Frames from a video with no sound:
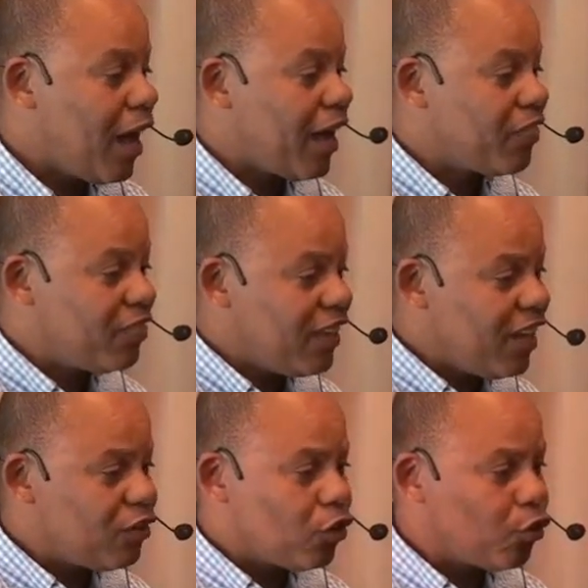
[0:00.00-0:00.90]
I
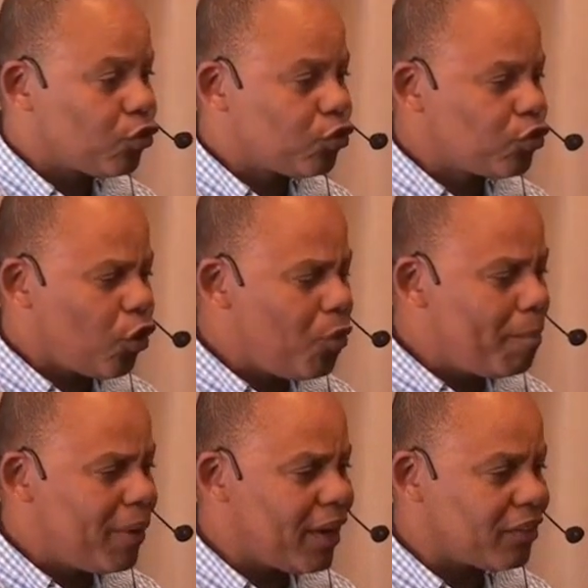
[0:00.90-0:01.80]
think, though, so
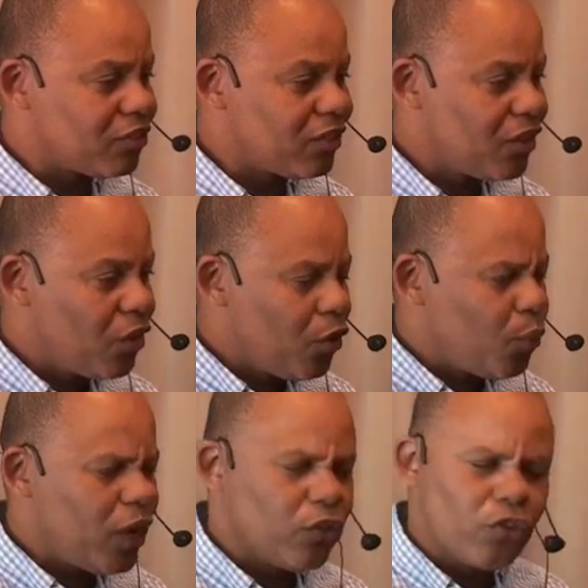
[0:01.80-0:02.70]
much,
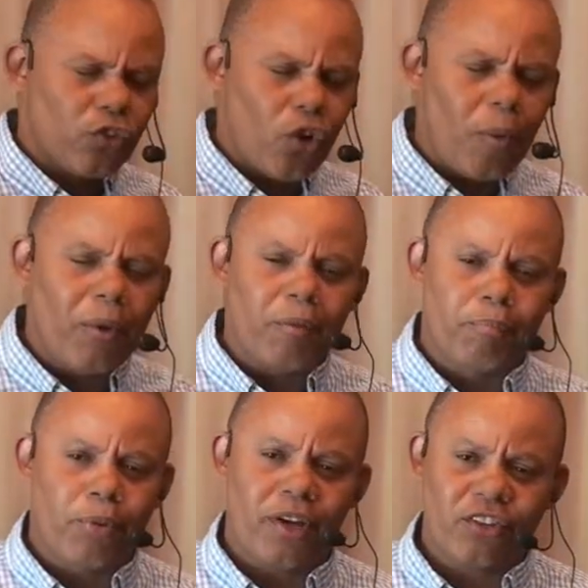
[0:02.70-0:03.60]
we get so
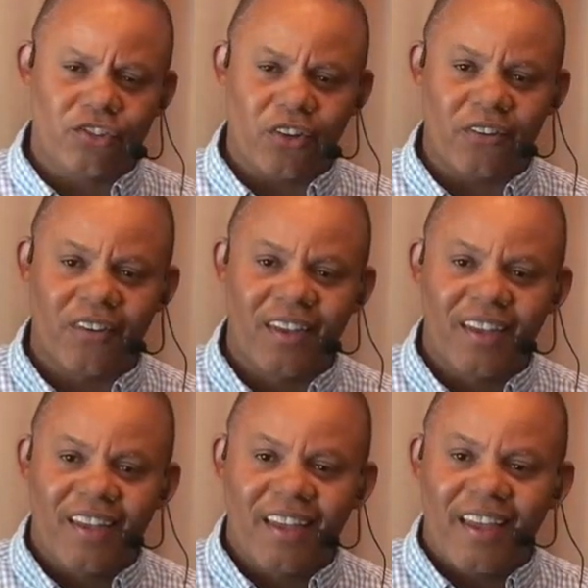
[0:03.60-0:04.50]
much pressure
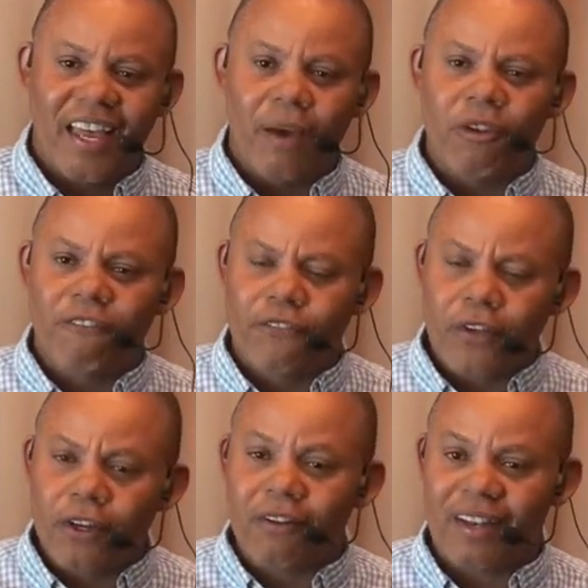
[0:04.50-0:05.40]
and we
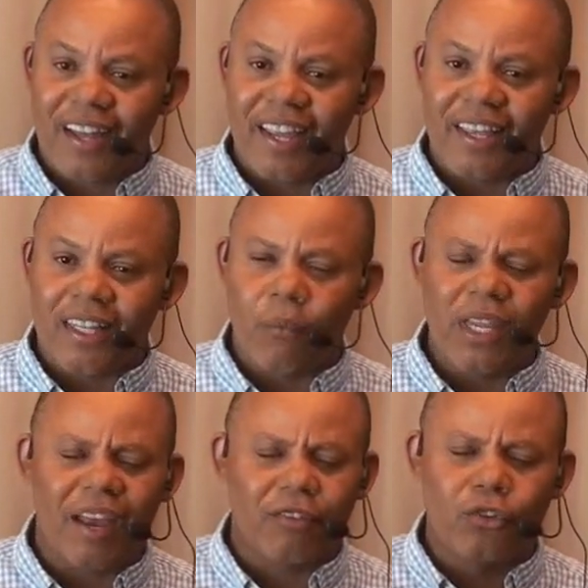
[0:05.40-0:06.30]
feel like that
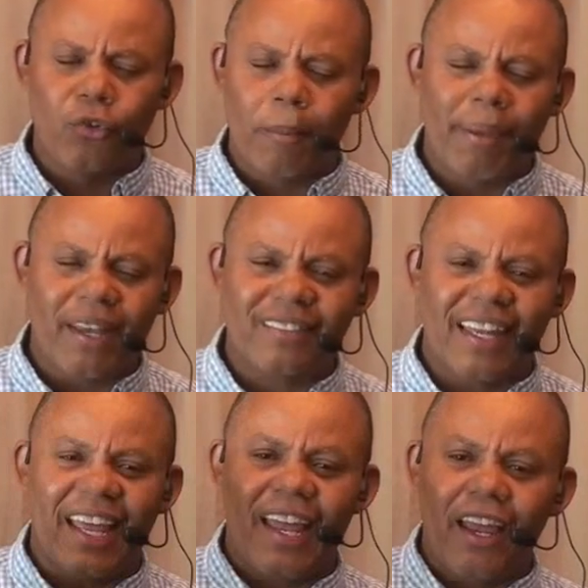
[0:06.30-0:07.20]
we have to do the best
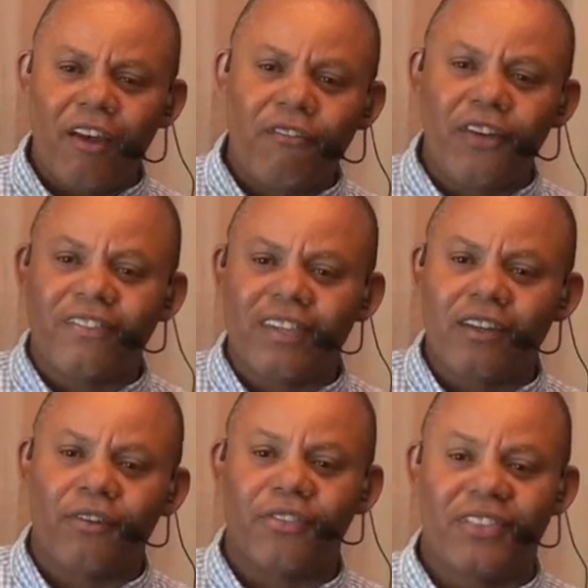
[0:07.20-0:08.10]
at every
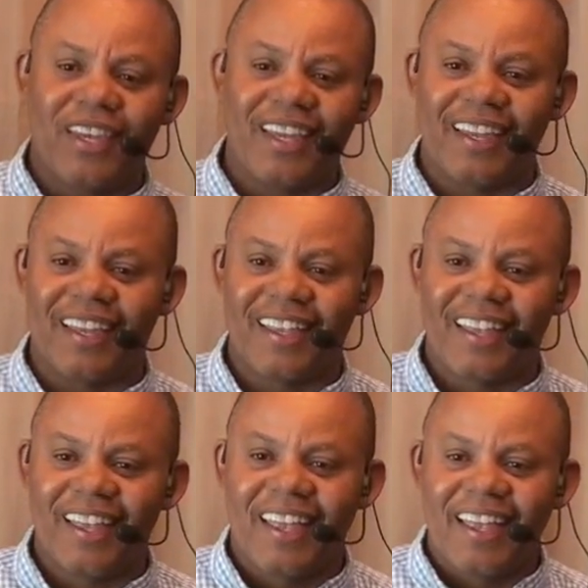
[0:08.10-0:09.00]
single thing,
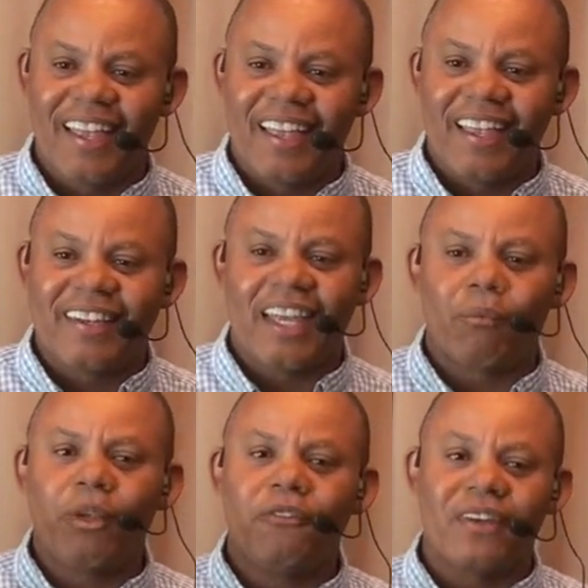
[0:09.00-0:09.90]

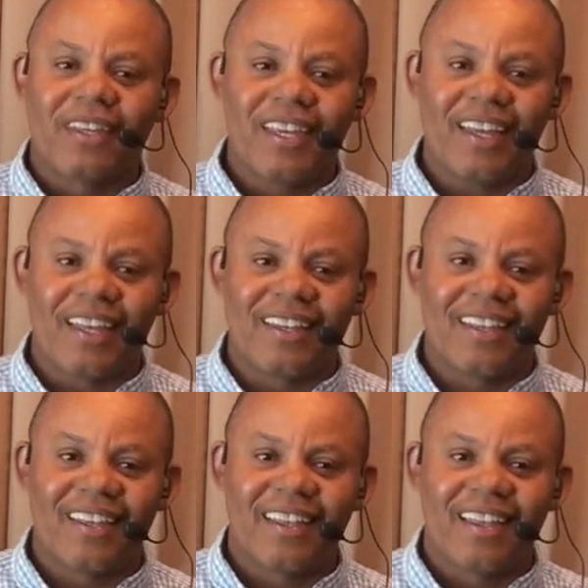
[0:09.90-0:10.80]
that we forget
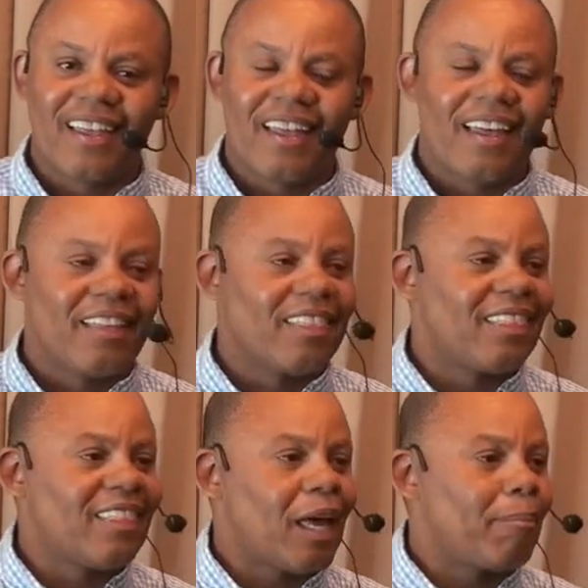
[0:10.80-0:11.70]

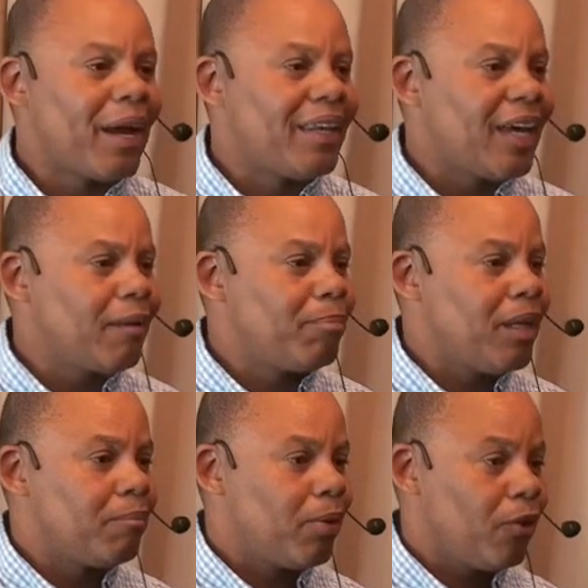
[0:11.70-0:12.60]
that by not
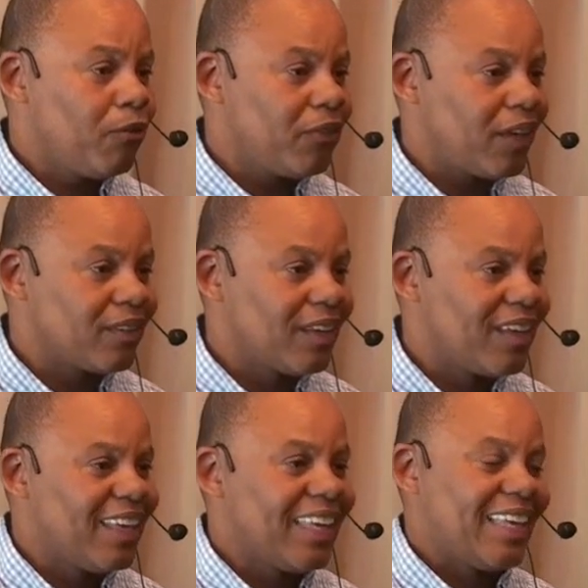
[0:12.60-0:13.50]
being perfect,
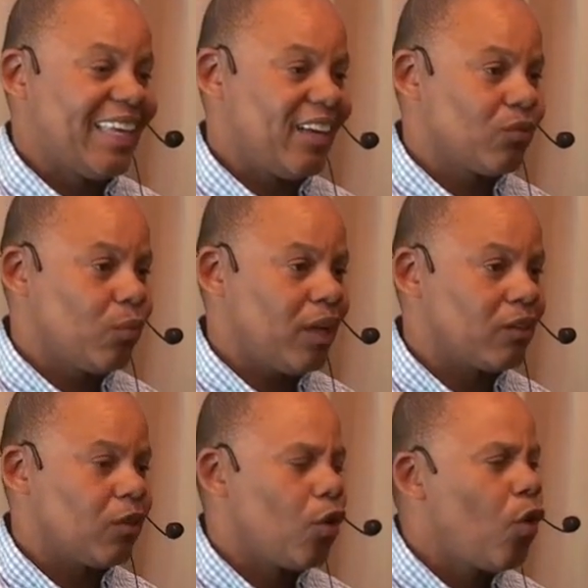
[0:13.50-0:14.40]
guess
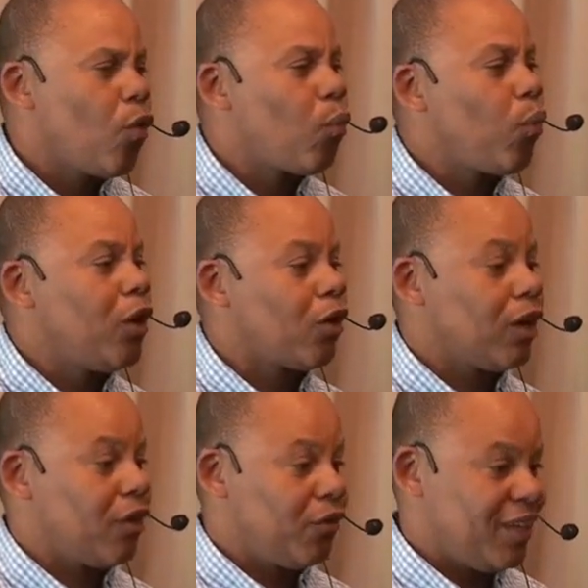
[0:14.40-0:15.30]
what? We are
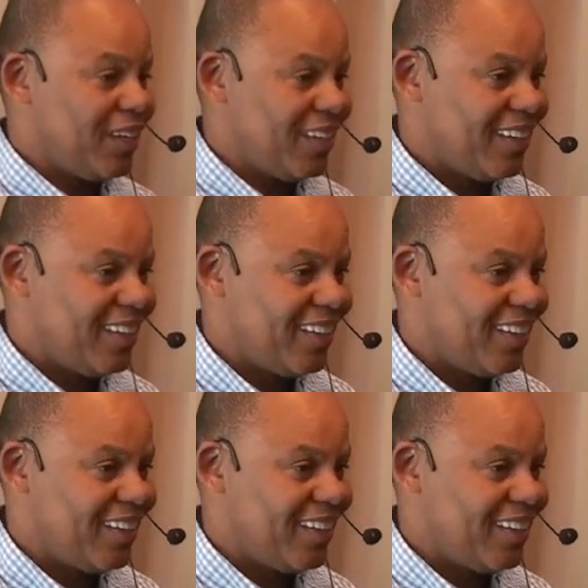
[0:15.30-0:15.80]
learning.